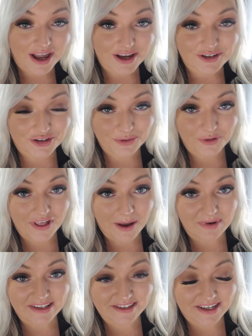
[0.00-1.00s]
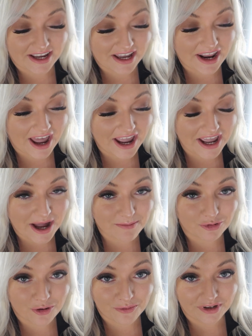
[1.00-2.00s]
So with that being said, I
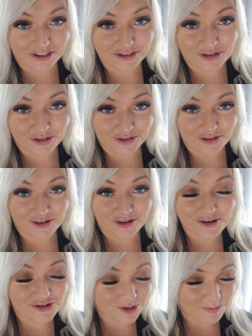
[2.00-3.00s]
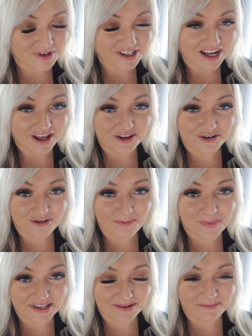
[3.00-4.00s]
am going to just put together
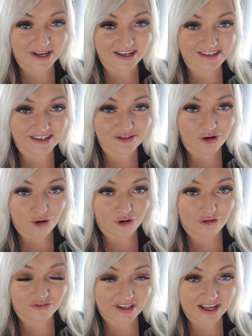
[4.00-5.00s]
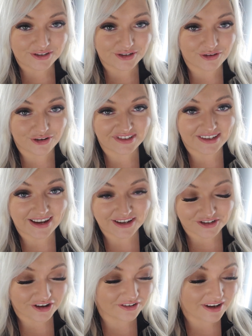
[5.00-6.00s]
bits and pieces of the S2000
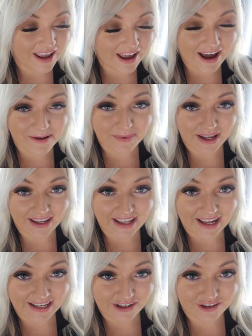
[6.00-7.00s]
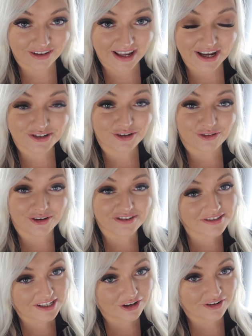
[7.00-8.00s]
getting done and make a little
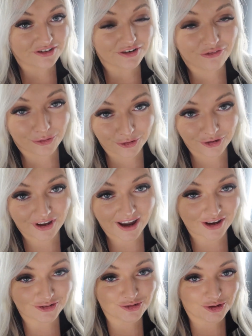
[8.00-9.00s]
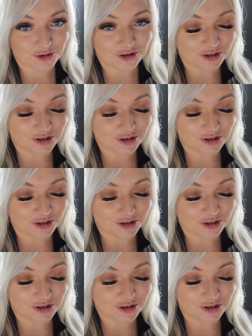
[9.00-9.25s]
S2000 series for you guys to